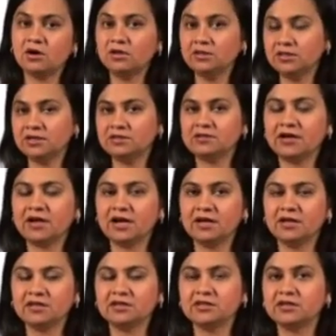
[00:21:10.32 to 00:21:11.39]
On the other
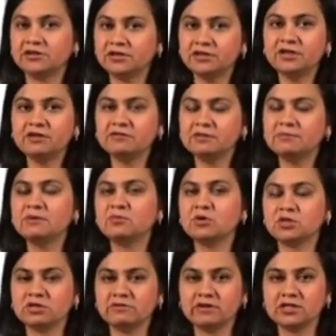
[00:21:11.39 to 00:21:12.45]
hand, the reader will be
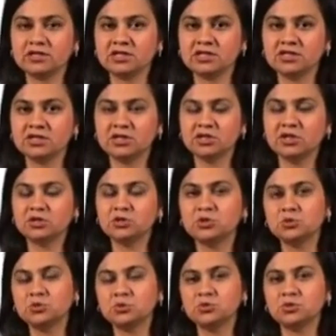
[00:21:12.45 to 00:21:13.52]
motivated
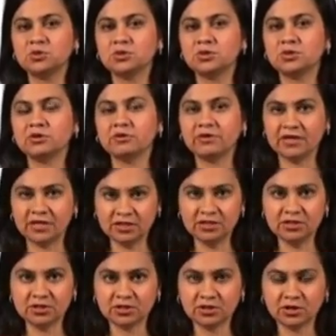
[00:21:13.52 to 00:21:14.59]
to
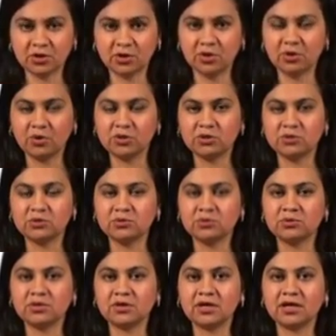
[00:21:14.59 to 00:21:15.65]
read or
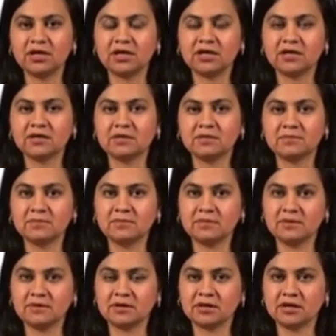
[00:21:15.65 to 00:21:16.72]
to
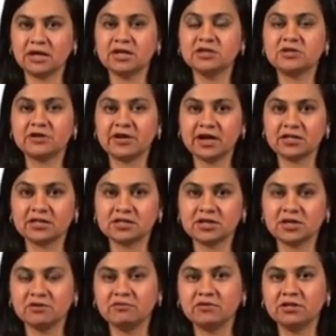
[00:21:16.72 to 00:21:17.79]
interact
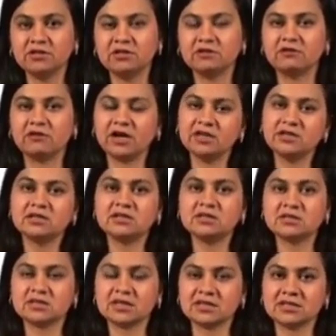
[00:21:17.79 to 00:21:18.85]
with the
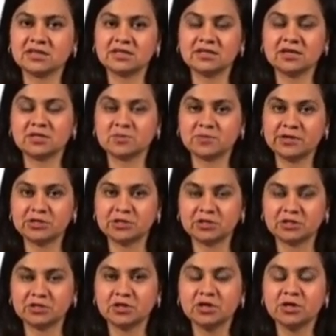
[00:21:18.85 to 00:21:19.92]
writer's aesthetic
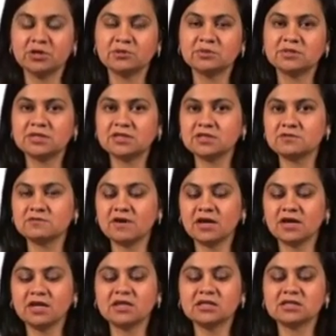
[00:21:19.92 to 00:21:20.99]
expression to
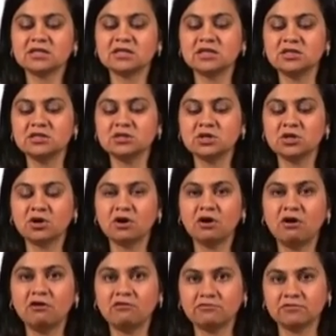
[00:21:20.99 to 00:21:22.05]
satisfy his need
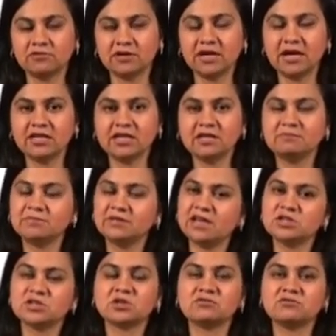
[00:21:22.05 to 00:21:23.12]
of gaining
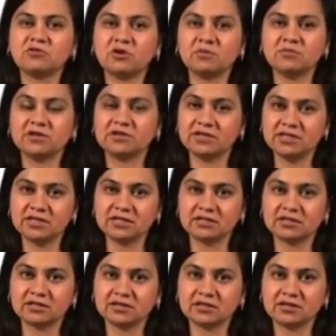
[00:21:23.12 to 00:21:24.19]
pleasure from the
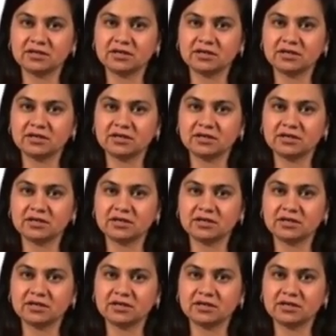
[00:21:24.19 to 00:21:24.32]
reading.